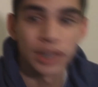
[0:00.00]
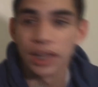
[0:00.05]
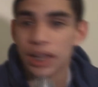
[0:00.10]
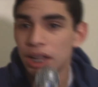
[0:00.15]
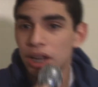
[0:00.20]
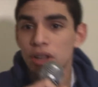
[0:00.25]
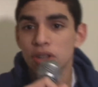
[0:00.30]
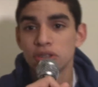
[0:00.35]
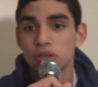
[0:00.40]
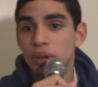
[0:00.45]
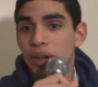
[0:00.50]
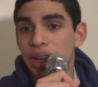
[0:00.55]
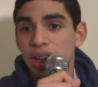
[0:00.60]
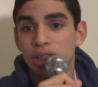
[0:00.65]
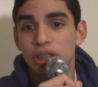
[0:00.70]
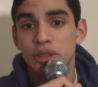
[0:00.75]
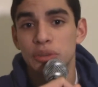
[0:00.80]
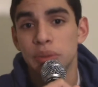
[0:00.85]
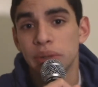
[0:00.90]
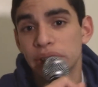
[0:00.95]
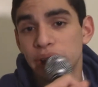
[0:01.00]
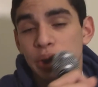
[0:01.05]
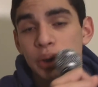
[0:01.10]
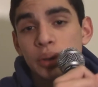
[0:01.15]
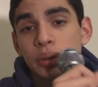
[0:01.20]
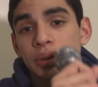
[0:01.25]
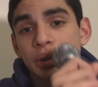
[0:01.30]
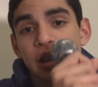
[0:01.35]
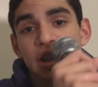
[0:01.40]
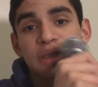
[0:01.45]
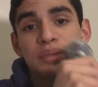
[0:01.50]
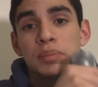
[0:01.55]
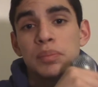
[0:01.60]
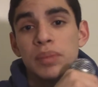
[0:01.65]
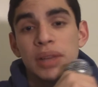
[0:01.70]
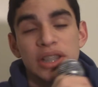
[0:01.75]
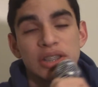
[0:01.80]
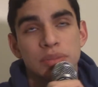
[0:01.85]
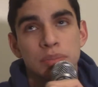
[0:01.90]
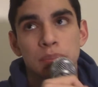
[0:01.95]
It also kind of looks really cool.
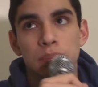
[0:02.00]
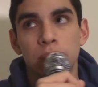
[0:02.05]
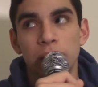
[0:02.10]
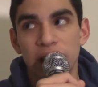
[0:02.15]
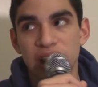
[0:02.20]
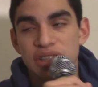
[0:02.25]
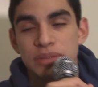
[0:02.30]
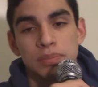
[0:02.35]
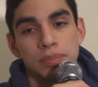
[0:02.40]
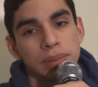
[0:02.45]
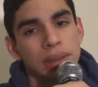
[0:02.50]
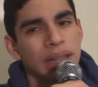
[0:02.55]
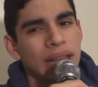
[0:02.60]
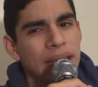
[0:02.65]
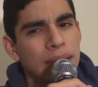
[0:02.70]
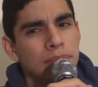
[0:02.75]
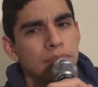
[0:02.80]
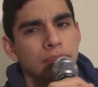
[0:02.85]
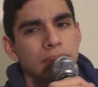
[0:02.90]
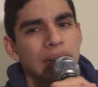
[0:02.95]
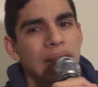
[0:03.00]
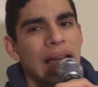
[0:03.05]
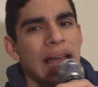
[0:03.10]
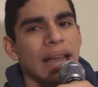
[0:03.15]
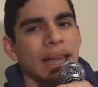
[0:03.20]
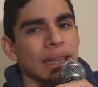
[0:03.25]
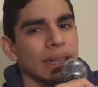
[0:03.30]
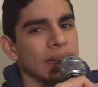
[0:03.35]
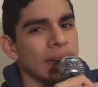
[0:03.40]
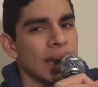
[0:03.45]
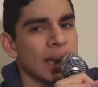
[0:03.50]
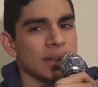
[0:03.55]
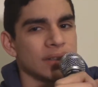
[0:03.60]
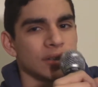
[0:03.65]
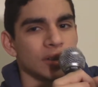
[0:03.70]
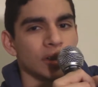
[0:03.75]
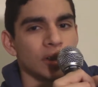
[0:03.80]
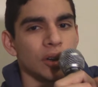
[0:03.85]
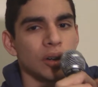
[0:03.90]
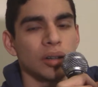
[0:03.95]
It's plain black, and it has
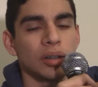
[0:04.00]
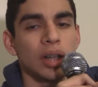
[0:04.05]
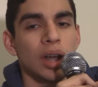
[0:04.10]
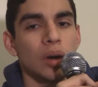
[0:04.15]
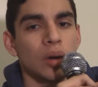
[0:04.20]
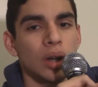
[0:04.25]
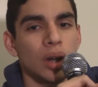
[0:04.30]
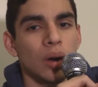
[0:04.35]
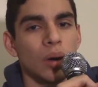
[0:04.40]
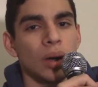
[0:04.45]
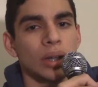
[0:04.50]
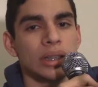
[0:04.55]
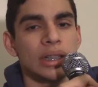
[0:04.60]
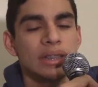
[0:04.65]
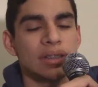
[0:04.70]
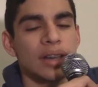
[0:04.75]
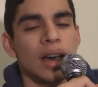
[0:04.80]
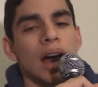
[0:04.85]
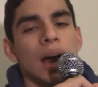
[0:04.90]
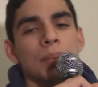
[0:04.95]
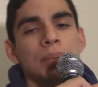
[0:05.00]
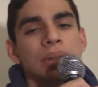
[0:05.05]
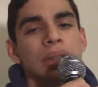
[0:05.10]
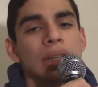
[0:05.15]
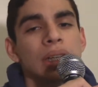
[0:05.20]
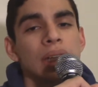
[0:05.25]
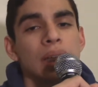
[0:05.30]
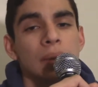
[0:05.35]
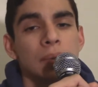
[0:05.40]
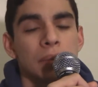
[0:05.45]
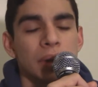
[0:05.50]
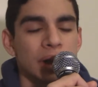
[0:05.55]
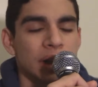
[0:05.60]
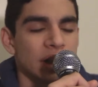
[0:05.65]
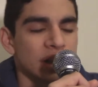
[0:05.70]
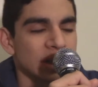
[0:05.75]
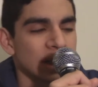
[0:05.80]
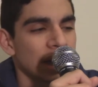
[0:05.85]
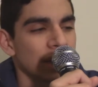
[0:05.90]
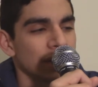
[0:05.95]
a little logo on the top, but it
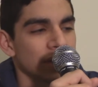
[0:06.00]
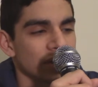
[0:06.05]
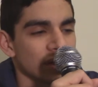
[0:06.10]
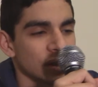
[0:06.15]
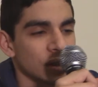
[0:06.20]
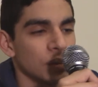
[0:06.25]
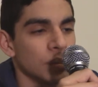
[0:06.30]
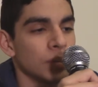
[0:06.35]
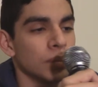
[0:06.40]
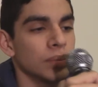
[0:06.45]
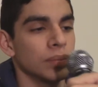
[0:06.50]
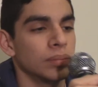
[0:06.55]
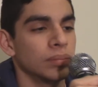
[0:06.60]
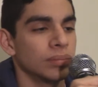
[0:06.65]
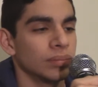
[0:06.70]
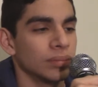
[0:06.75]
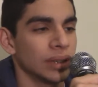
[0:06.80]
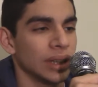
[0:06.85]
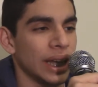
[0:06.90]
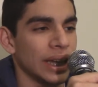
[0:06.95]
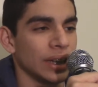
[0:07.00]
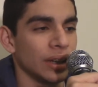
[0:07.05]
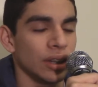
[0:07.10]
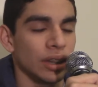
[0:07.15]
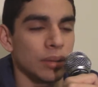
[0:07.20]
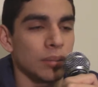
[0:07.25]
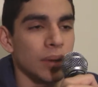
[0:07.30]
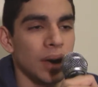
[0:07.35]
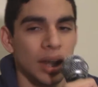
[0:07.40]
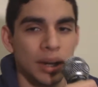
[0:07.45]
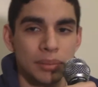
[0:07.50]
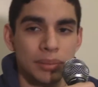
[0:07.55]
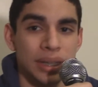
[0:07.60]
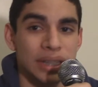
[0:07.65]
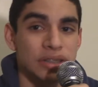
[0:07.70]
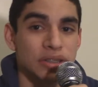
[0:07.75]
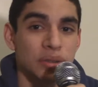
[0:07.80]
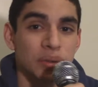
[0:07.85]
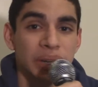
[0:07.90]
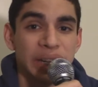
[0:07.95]
does have this little light on the bottom
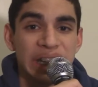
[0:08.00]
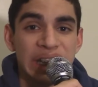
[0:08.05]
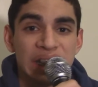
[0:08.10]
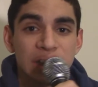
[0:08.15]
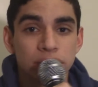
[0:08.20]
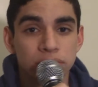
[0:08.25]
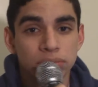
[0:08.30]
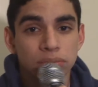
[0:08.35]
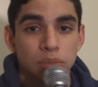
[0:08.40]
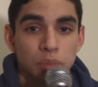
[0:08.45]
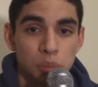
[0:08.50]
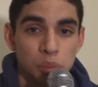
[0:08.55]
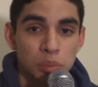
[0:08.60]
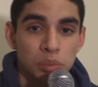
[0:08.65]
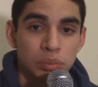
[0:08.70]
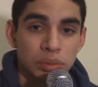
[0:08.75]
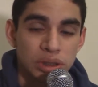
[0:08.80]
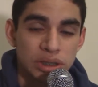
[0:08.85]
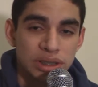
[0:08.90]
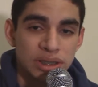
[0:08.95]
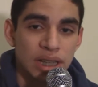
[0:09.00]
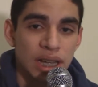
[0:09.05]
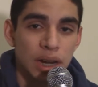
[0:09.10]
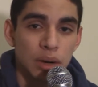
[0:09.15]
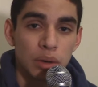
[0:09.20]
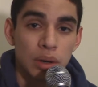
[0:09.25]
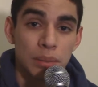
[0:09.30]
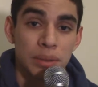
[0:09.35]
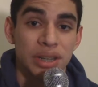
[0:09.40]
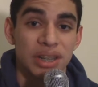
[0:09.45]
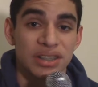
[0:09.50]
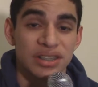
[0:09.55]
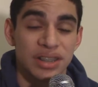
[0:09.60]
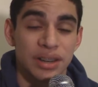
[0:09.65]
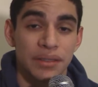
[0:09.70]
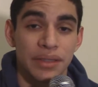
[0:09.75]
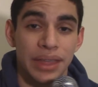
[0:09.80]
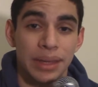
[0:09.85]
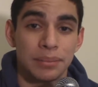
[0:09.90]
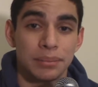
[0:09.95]
that's green, which is kind of reminiscent
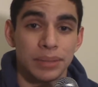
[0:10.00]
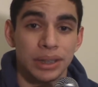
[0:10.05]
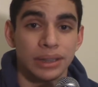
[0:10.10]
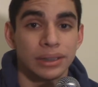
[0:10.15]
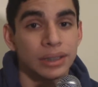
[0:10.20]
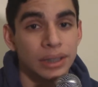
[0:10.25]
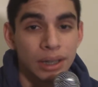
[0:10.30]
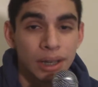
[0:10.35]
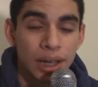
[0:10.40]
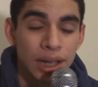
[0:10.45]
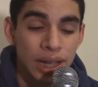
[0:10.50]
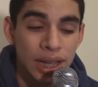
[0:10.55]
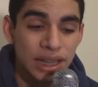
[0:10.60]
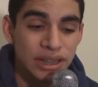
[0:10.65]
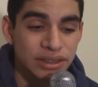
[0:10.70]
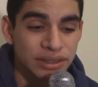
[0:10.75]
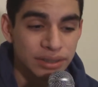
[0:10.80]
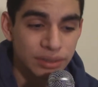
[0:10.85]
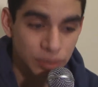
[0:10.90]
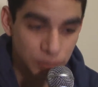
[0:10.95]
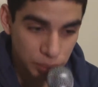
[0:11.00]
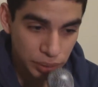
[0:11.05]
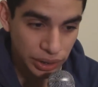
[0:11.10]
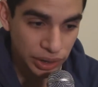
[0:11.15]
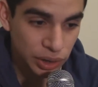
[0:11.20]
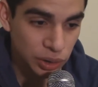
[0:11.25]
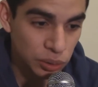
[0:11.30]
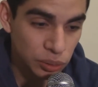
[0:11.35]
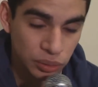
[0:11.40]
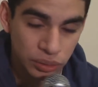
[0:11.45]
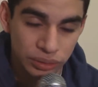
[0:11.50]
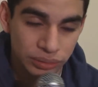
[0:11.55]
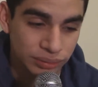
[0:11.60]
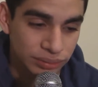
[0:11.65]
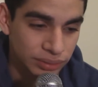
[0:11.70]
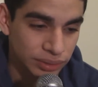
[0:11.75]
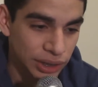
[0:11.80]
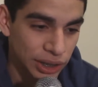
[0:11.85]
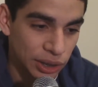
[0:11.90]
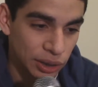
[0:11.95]
of them, but it's still pretty cool.
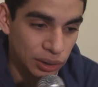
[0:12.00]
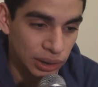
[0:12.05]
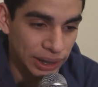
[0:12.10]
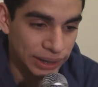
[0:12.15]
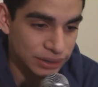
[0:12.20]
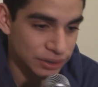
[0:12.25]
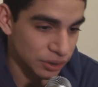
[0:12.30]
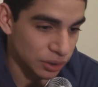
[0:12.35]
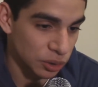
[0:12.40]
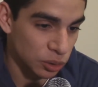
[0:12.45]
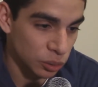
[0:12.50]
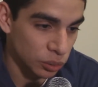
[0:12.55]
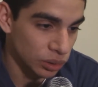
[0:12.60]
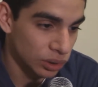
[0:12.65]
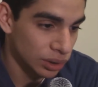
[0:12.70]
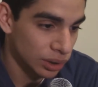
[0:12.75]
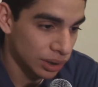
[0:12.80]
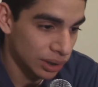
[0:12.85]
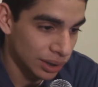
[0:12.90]
You know, lights are cool.